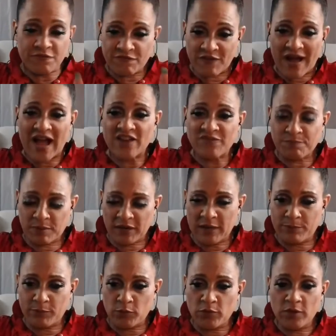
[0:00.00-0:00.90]

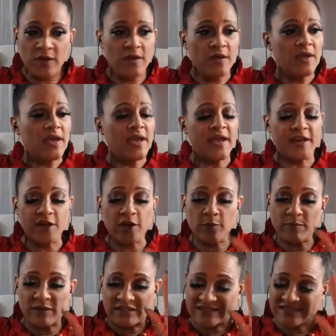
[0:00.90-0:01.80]
and
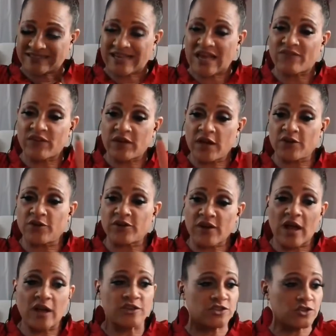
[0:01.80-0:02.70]
it'll be
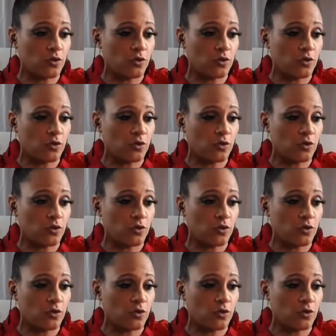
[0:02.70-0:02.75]
$700.